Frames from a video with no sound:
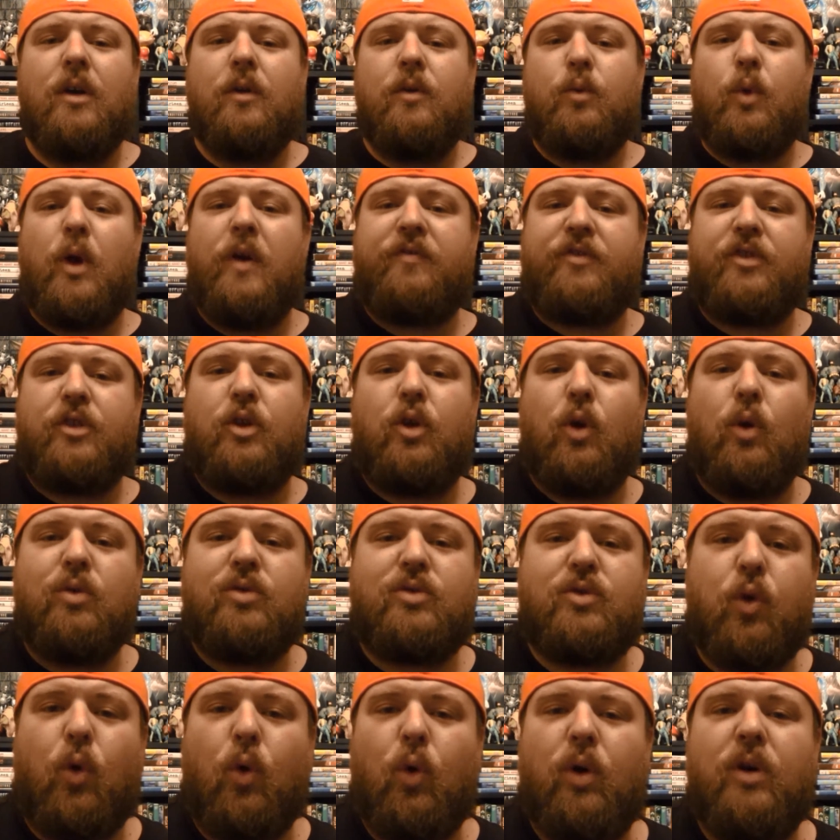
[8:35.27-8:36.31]
We have to go
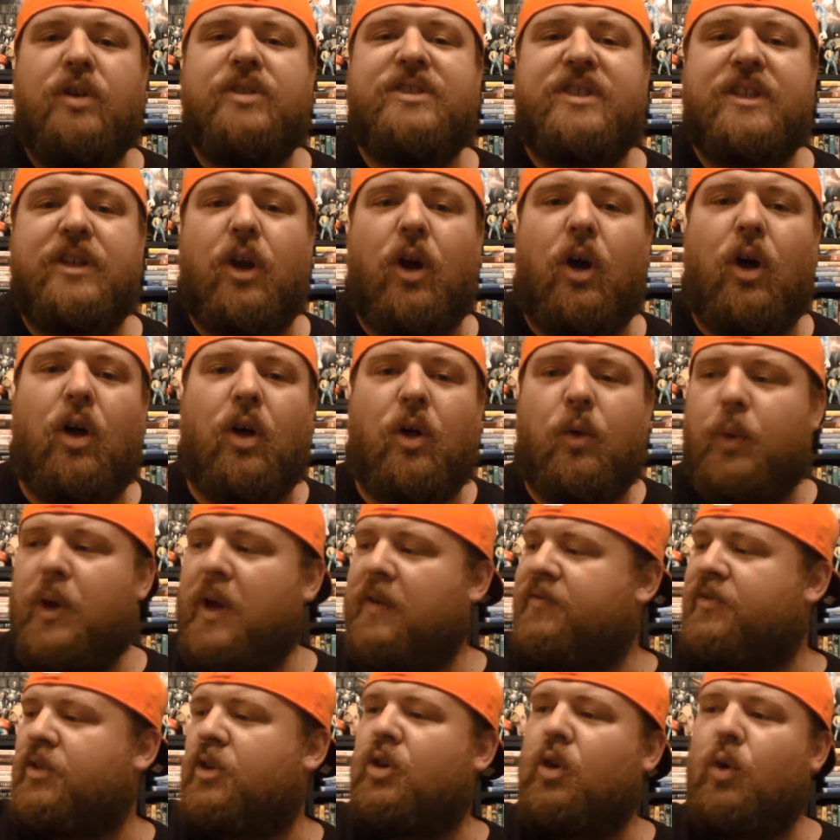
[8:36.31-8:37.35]
towards it all. We
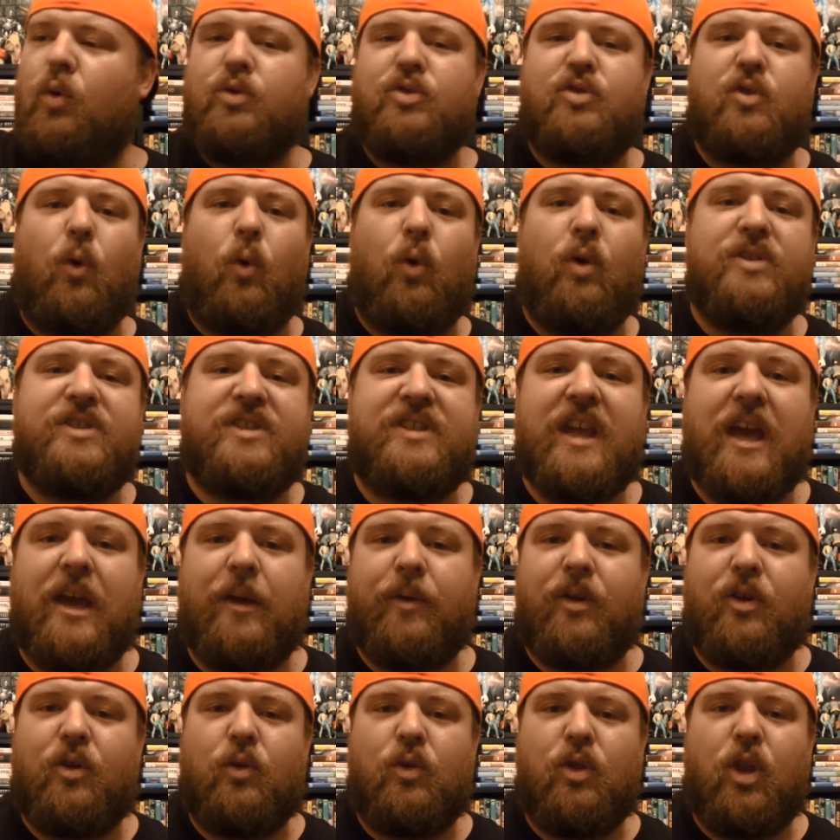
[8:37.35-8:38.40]
have to go towards
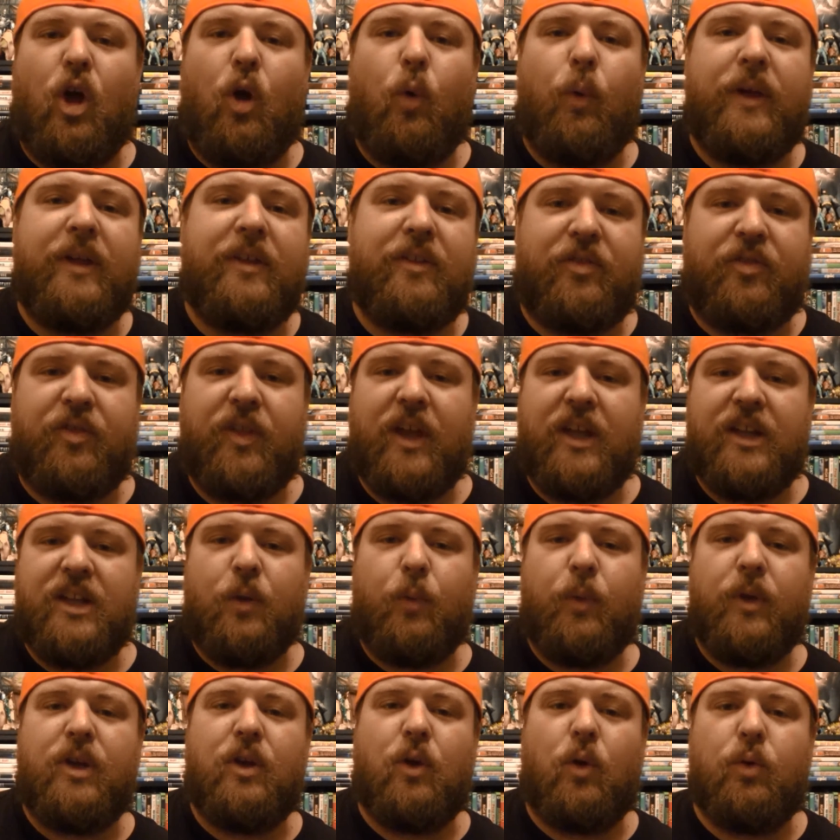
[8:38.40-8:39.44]
that glowing thing that
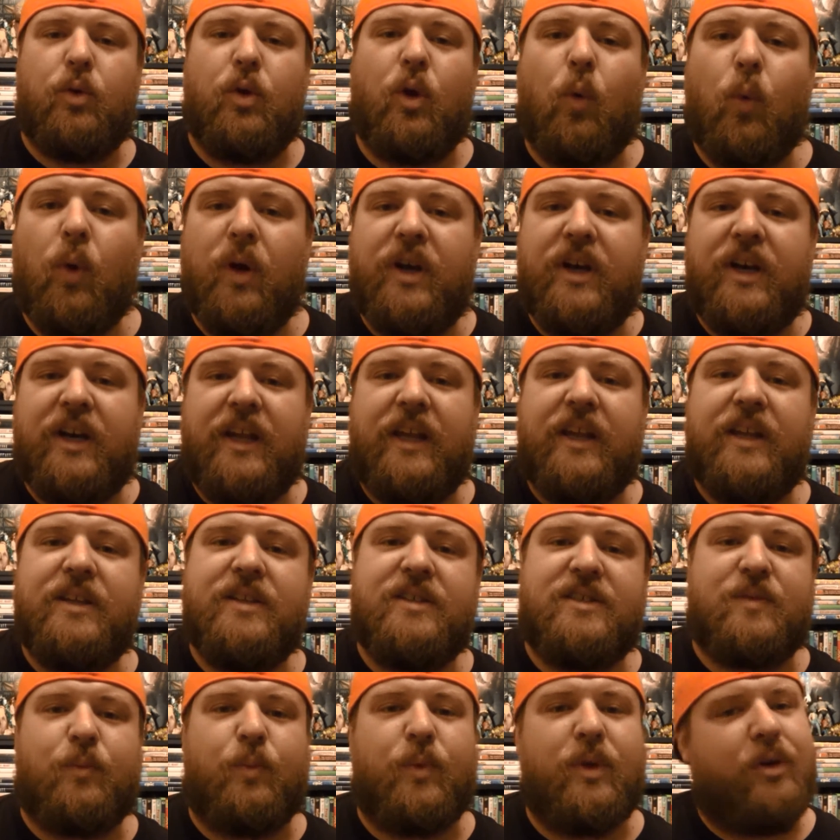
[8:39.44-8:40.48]
we don't know what it
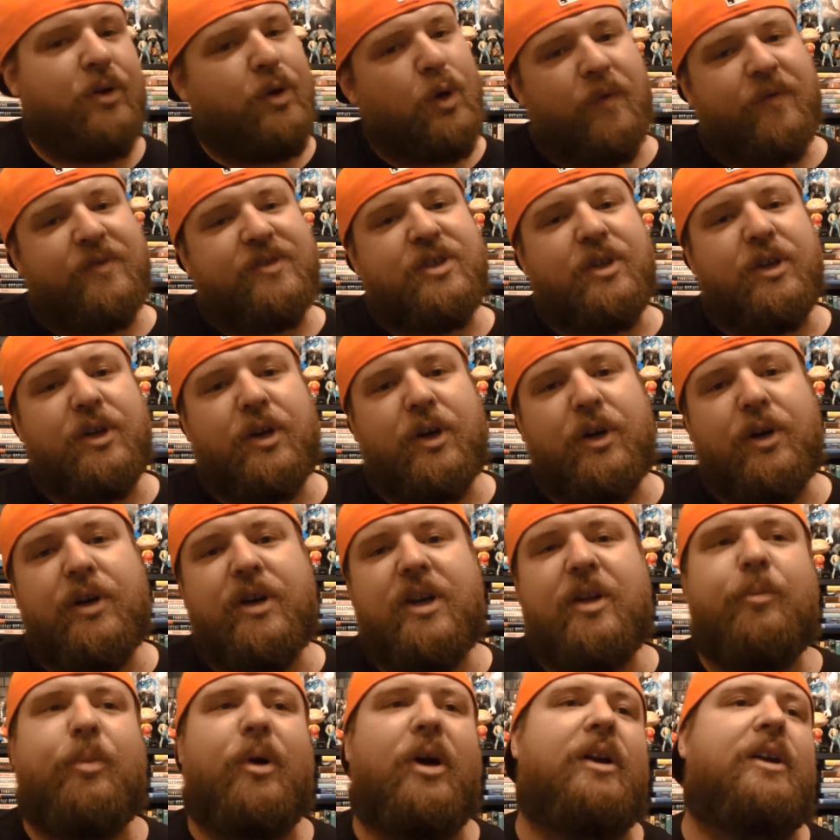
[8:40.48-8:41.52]
is and we don't know if it's going to hurt
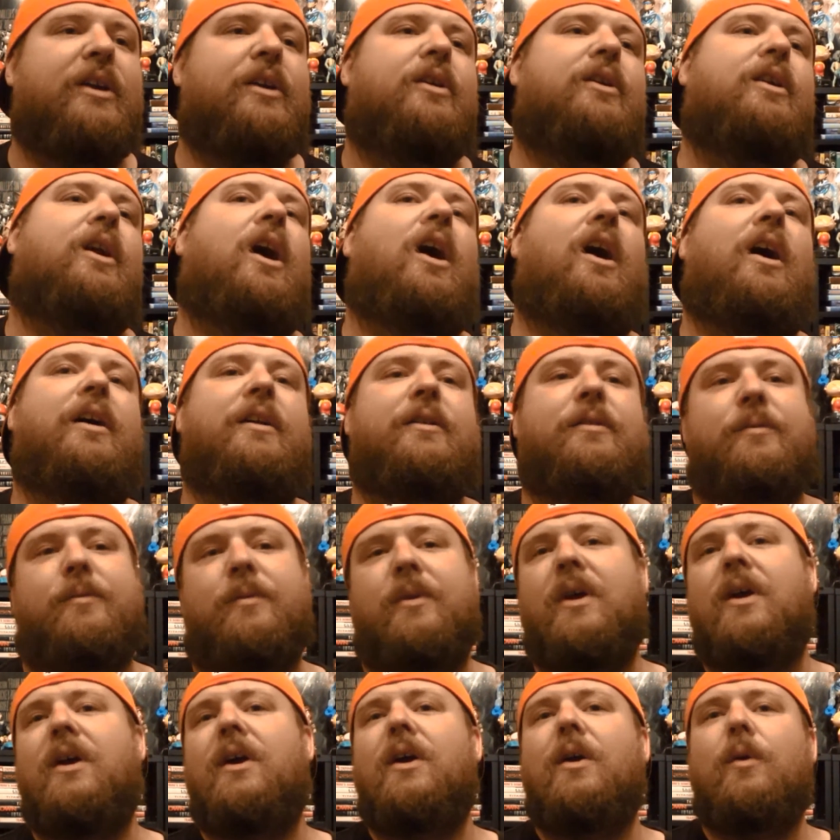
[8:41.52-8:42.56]
anybody or not.
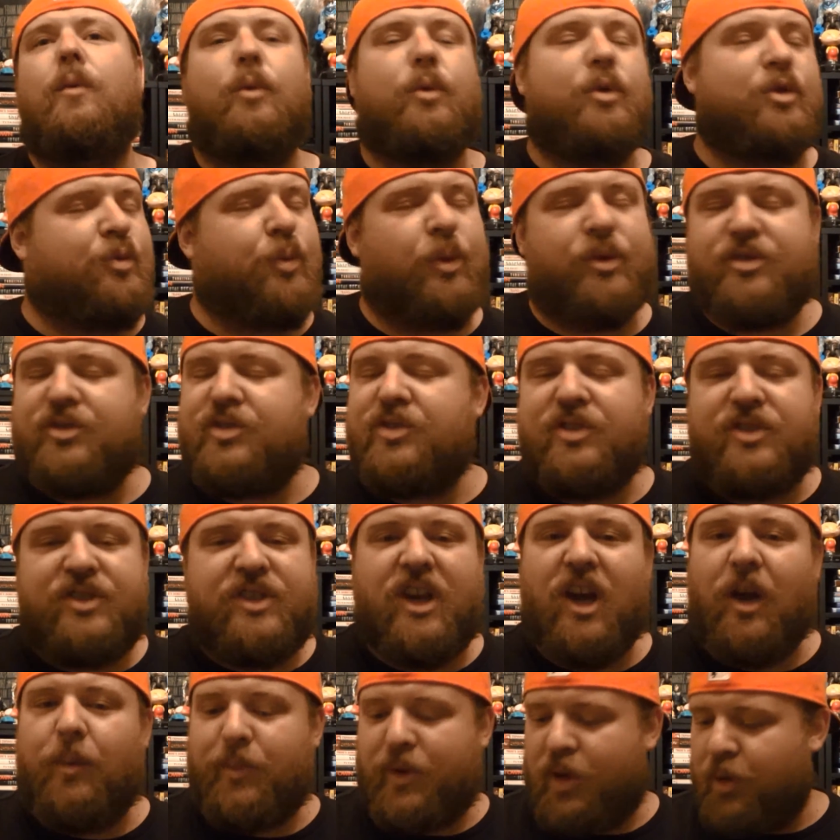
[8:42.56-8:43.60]
And we're supposed to just
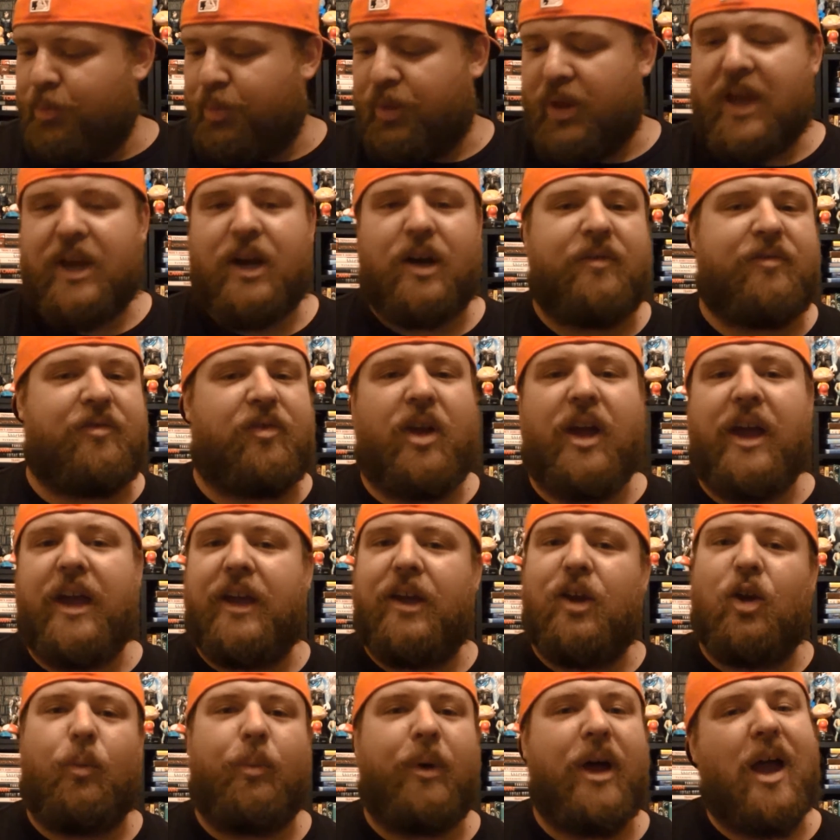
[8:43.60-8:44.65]
come here, plant our flag,
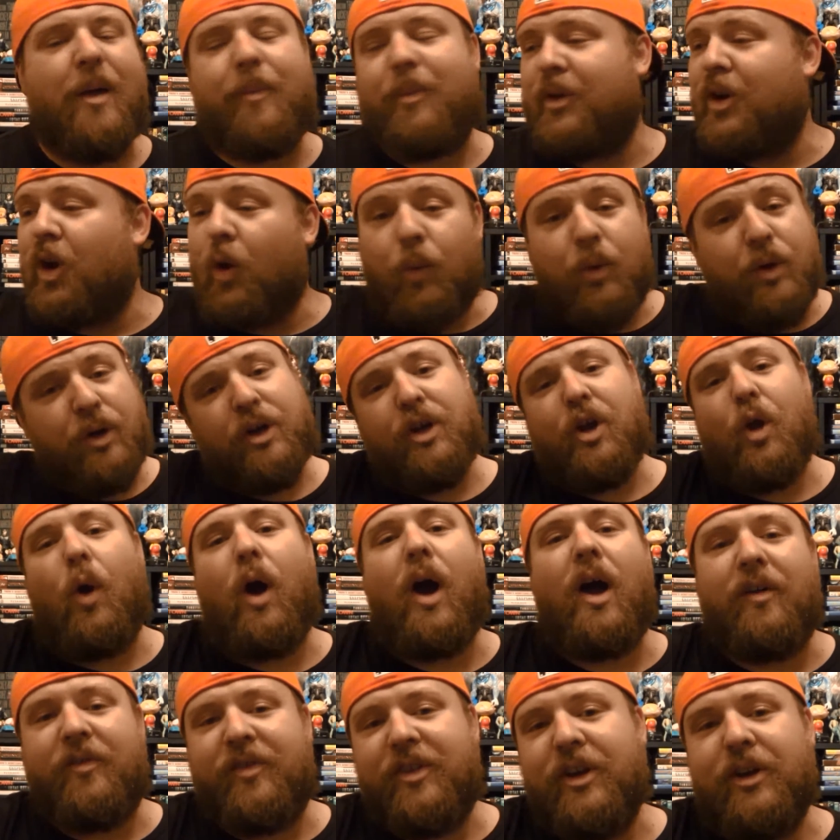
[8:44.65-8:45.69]
and go back. But no, we're going to go
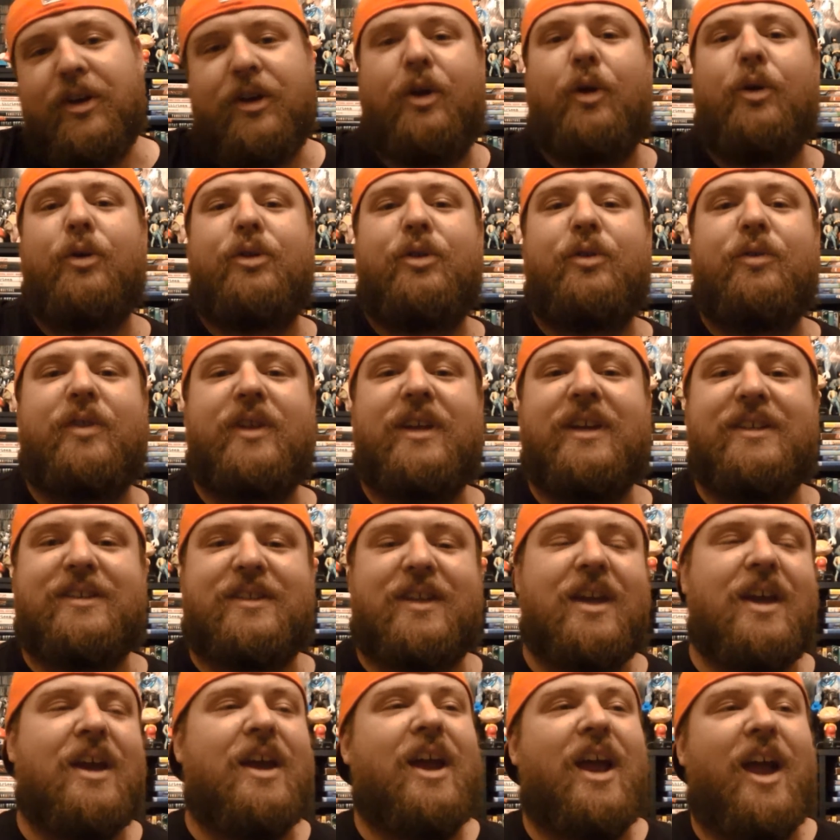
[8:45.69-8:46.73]
off here and go do this.
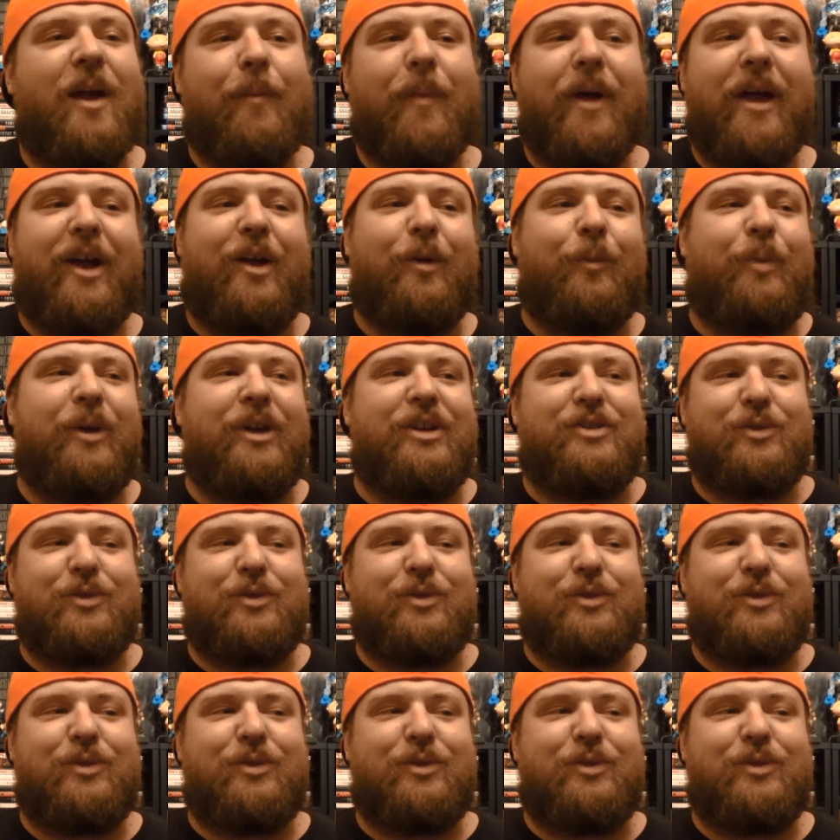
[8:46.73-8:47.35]
And Michael B.